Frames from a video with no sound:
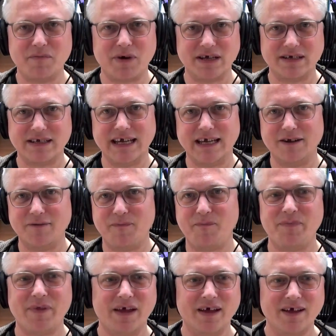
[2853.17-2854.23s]
which I thought was a
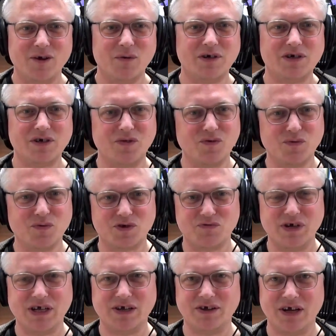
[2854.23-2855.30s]
really good idea. And when I
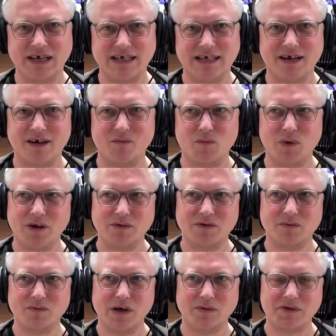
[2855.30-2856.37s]
was laying it out and
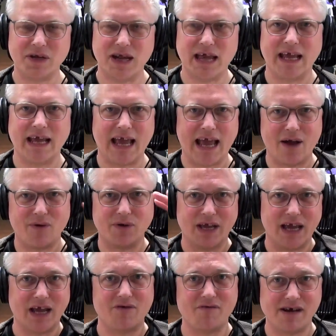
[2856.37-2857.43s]
getting ready to send to the
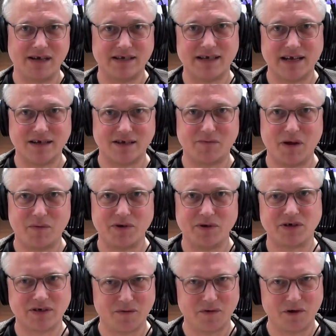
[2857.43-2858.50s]
publisher, I was like, I'm going to put my fertility
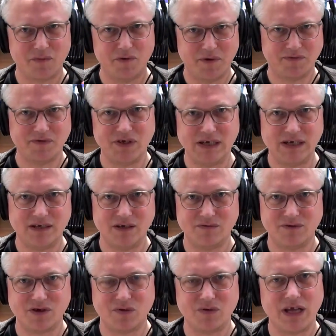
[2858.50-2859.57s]
result in here because
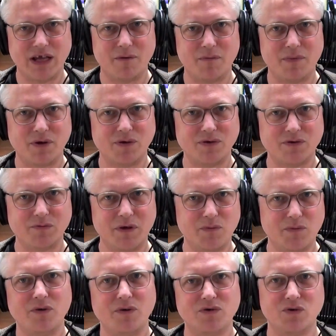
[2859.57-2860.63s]
people don't talk about this,
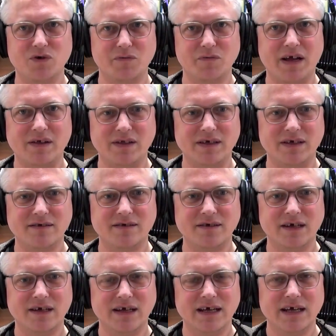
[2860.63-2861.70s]
and it's a normal
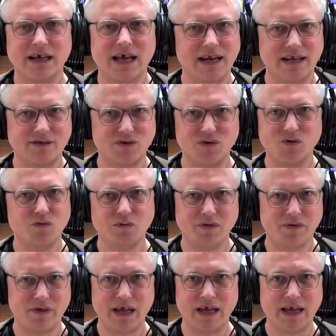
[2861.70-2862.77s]
thing, and I
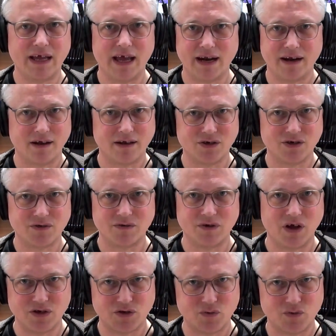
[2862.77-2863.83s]
just want to open a
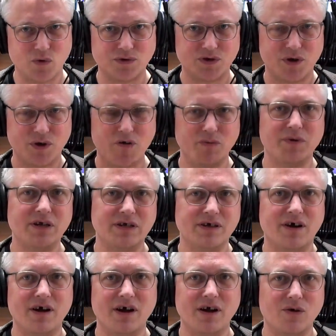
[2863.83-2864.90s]
dialogue and
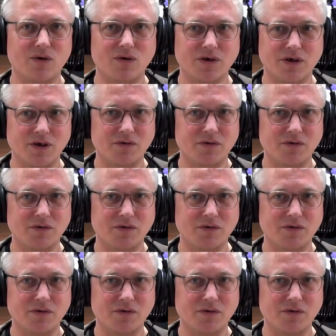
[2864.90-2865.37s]
facilitate that.